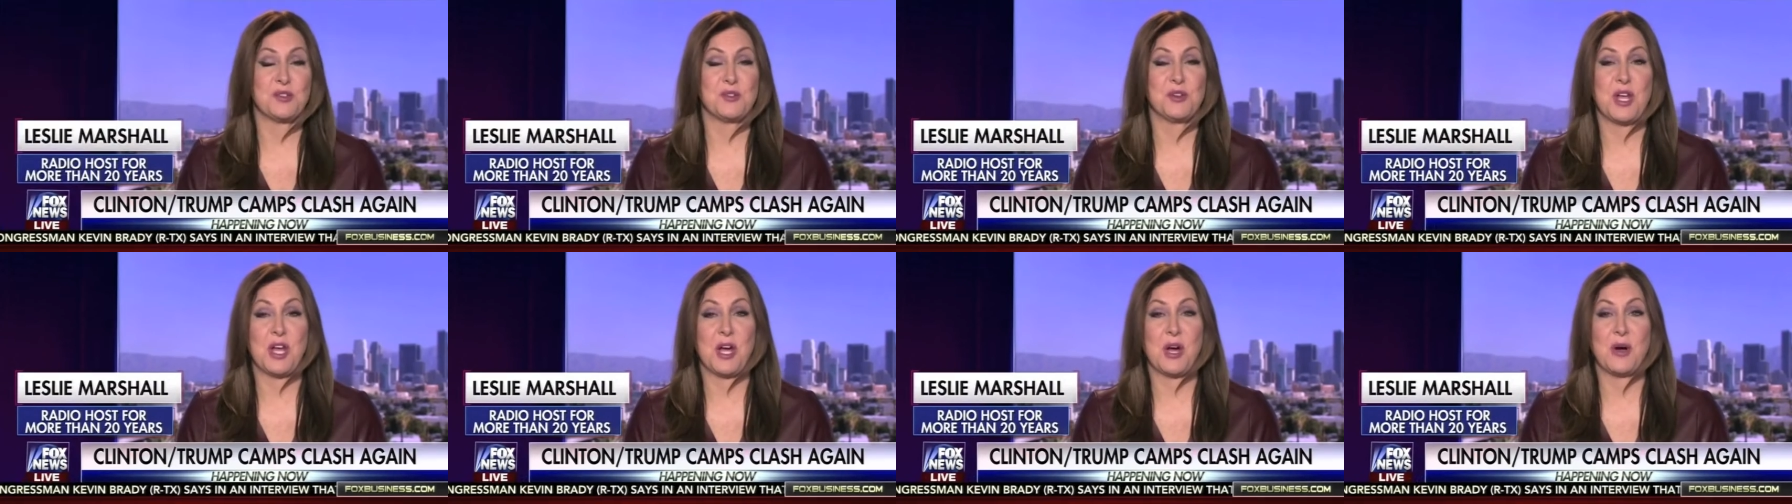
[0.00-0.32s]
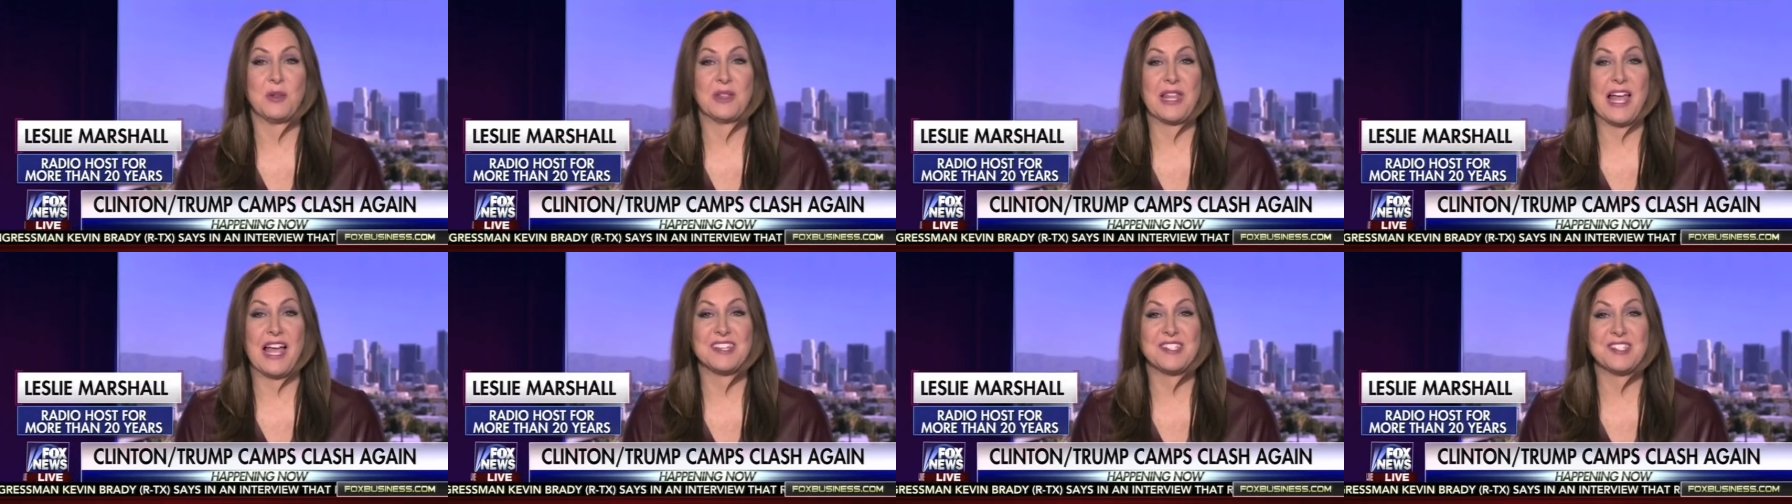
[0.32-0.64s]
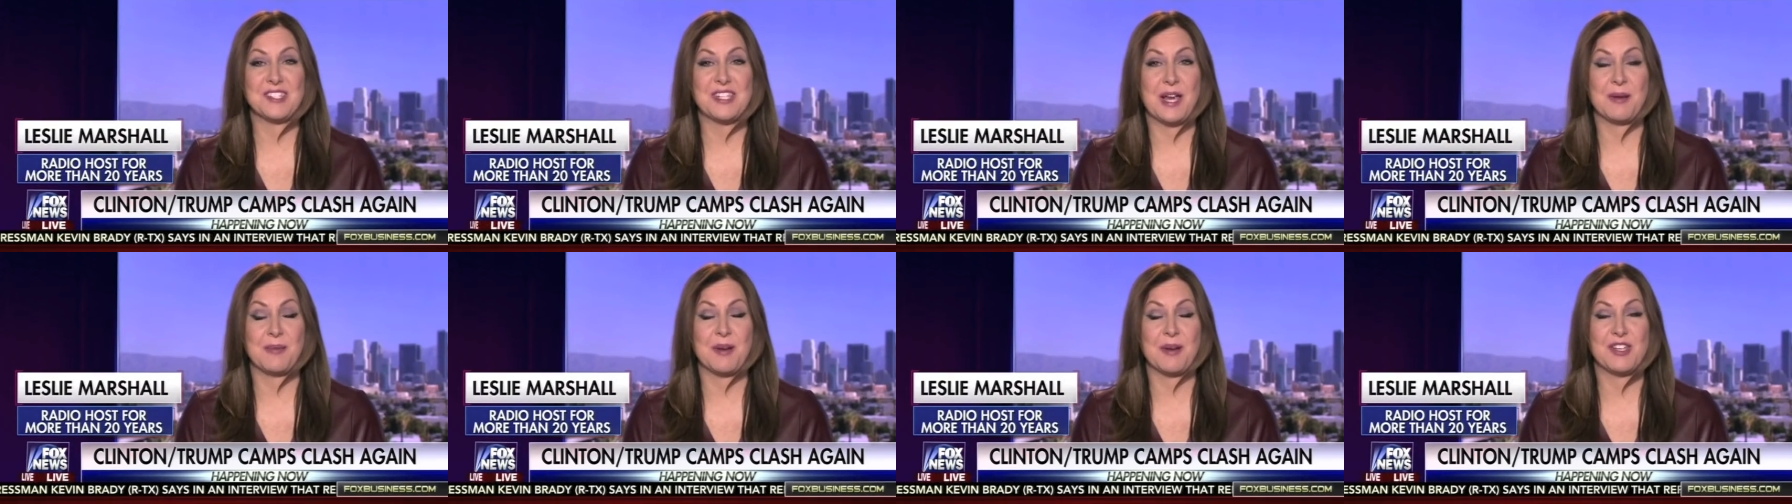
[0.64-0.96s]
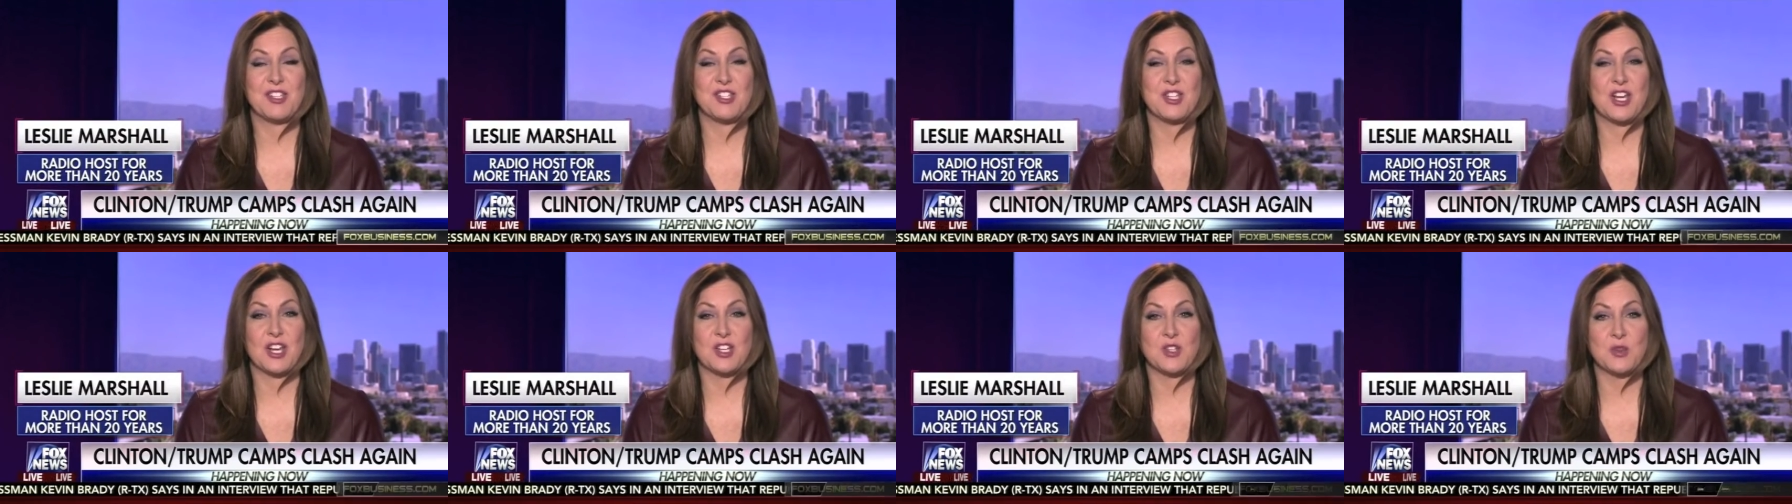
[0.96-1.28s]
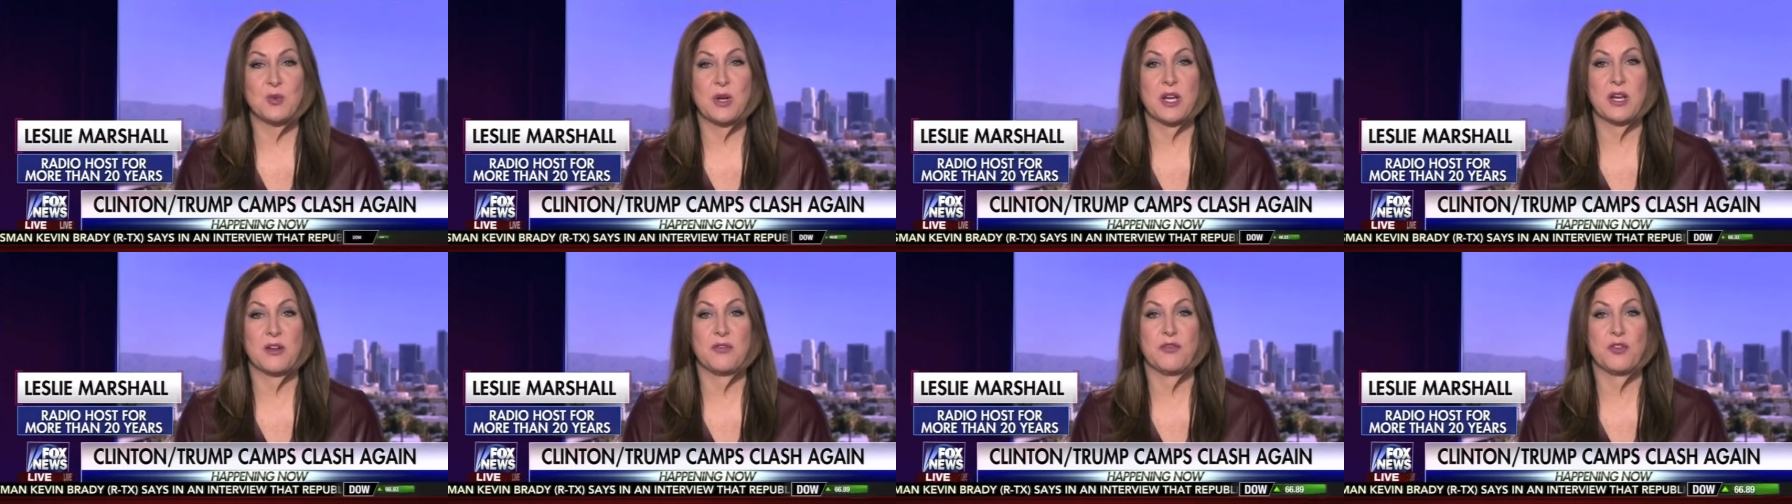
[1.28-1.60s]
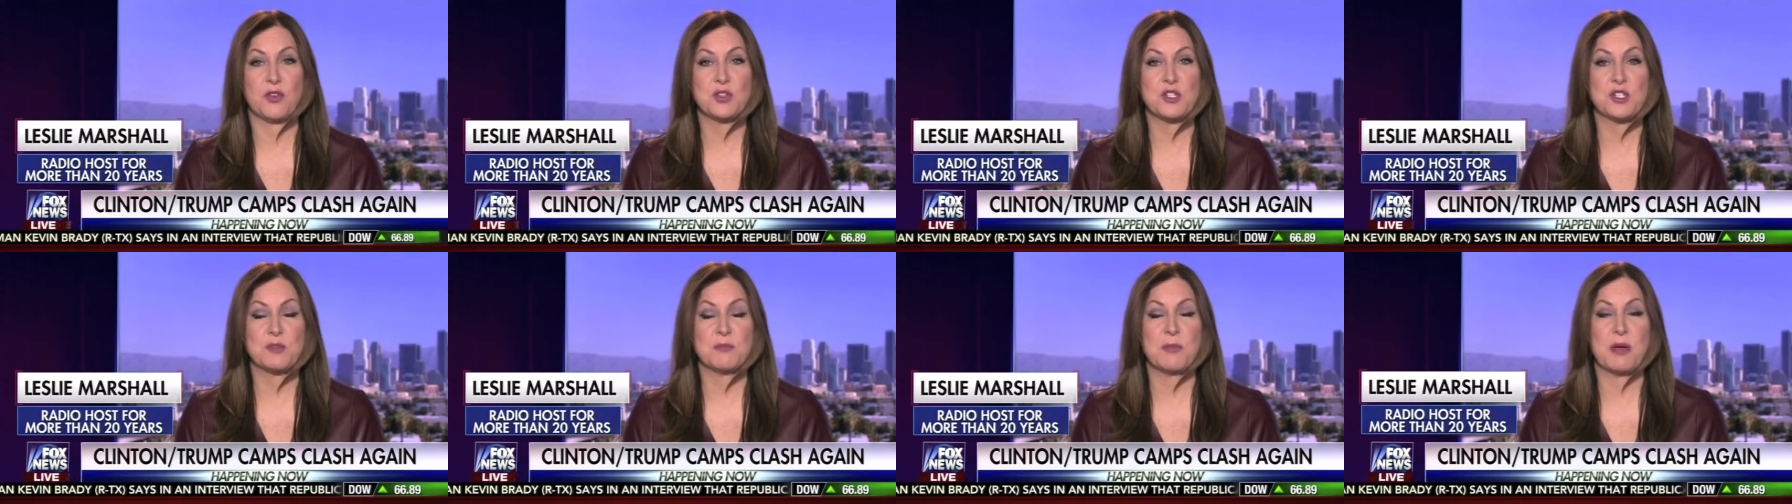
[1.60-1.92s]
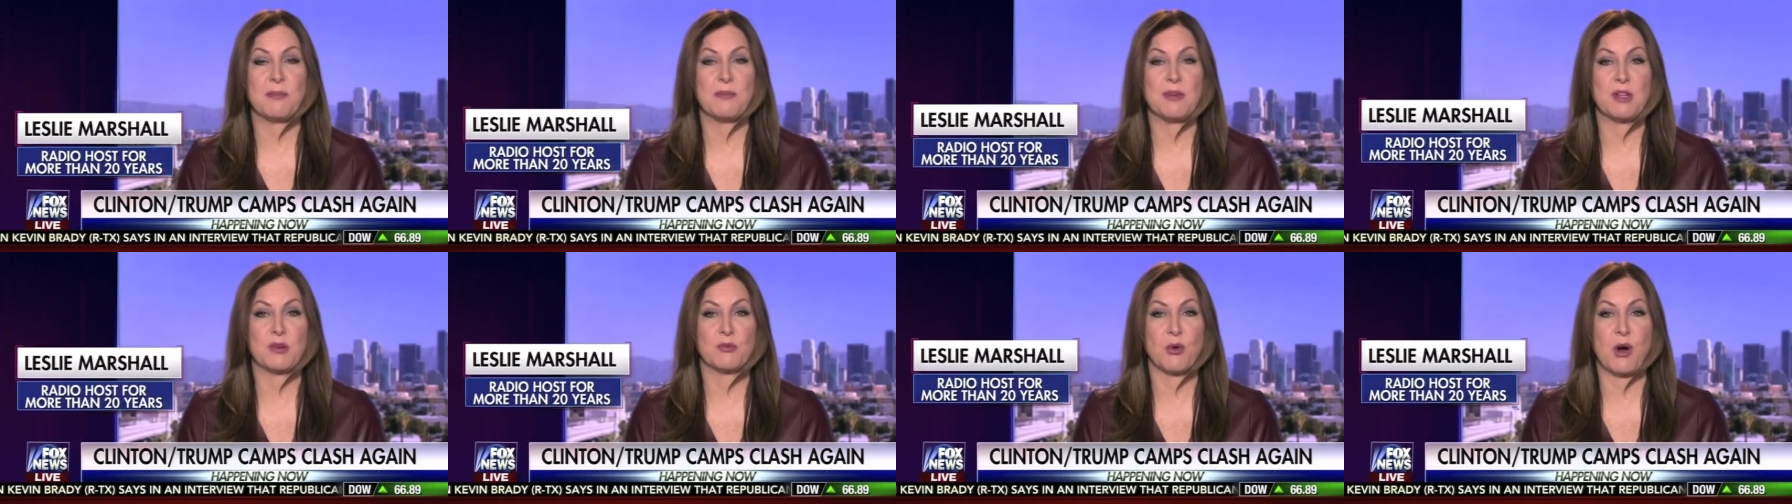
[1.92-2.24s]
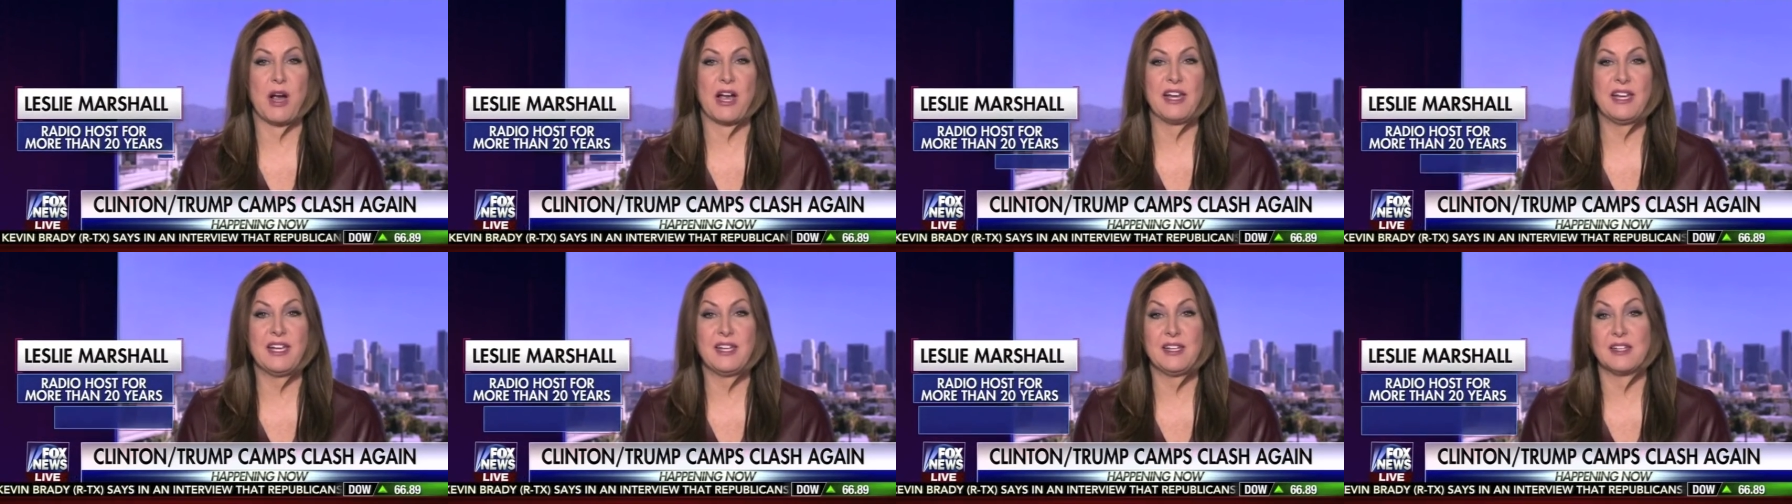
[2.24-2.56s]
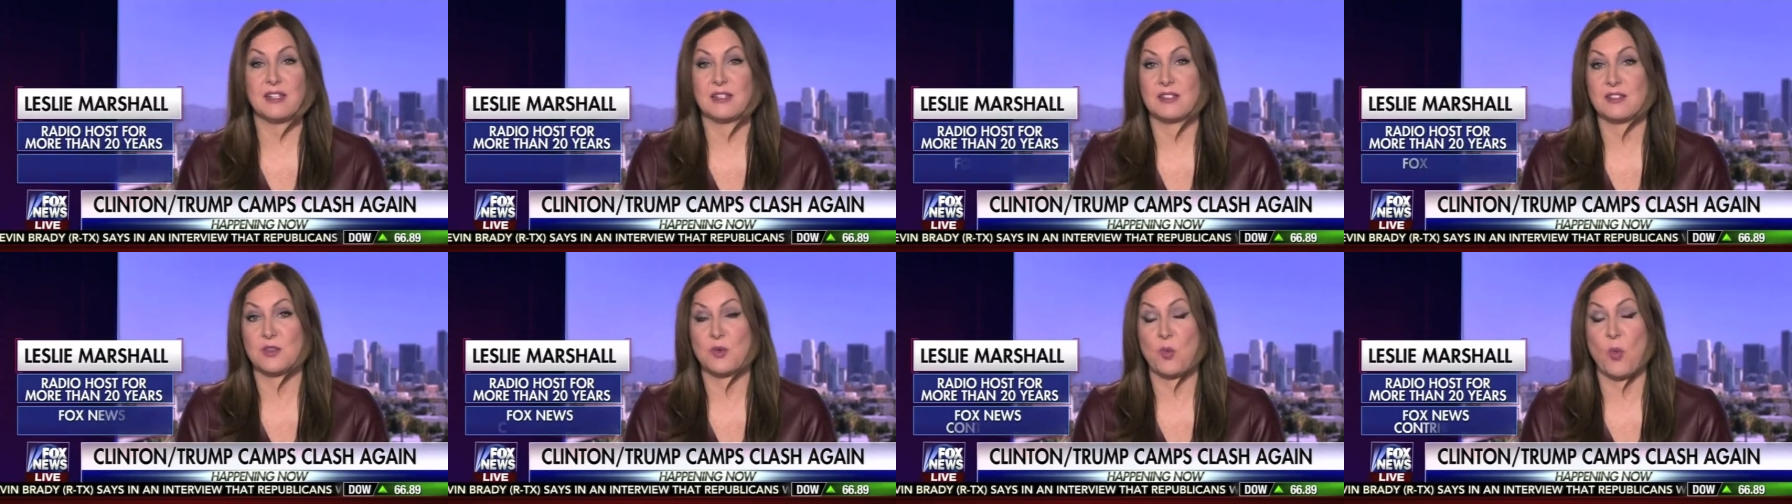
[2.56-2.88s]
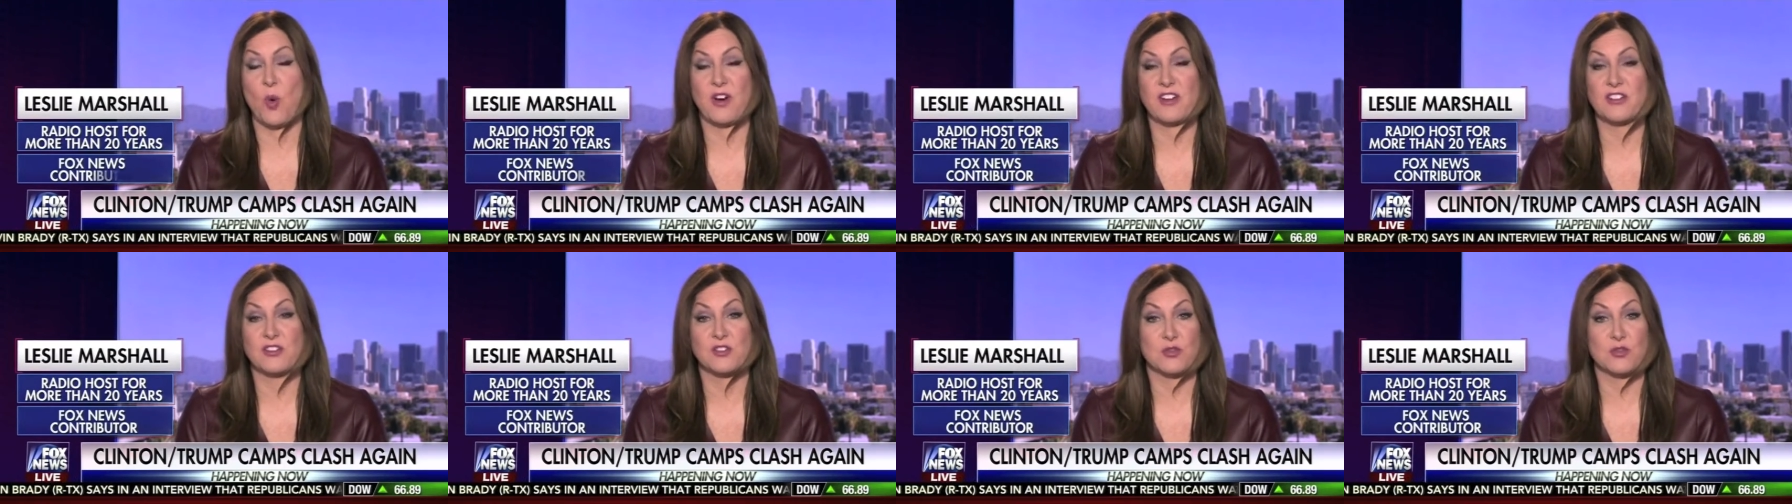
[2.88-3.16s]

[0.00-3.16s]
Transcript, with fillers: no. Last time I checked, we had a First Amendment right uh, to,